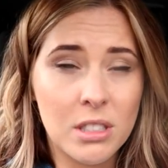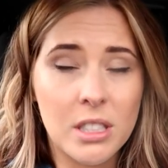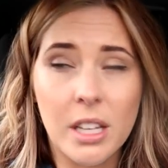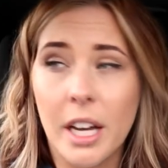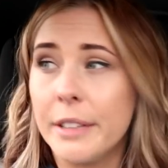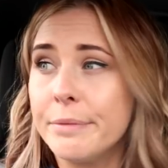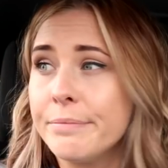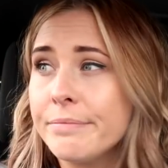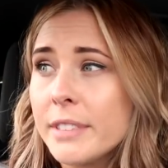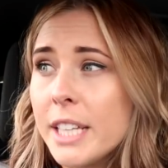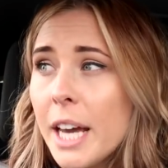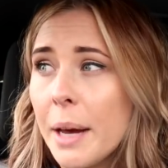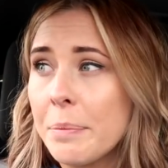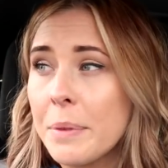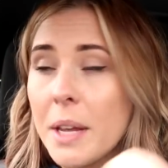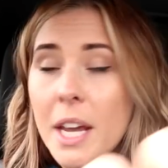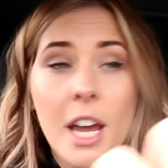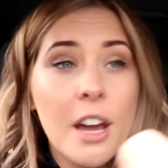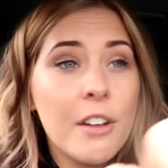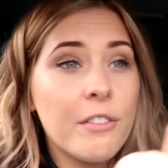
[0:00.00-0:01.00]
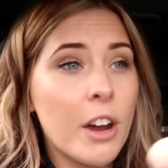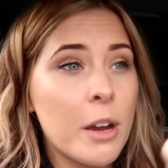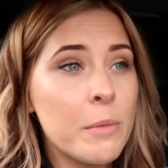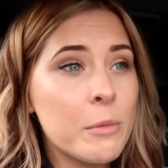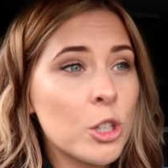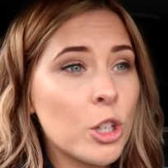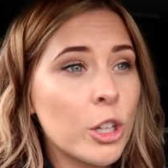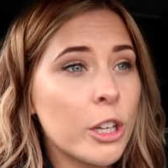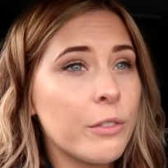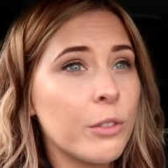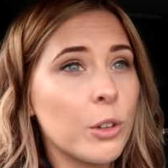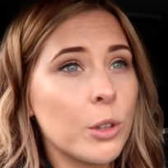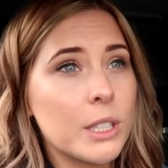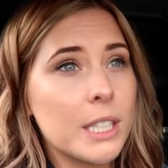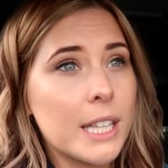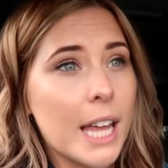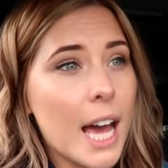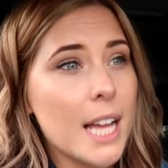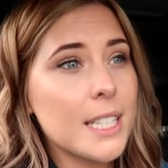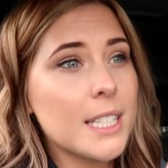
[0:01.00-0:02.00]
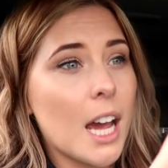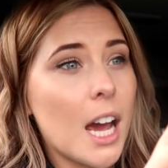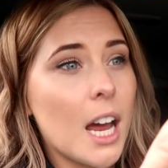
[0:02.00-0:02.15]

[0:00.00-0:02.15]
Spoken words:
So yeah, very much looking forward to that.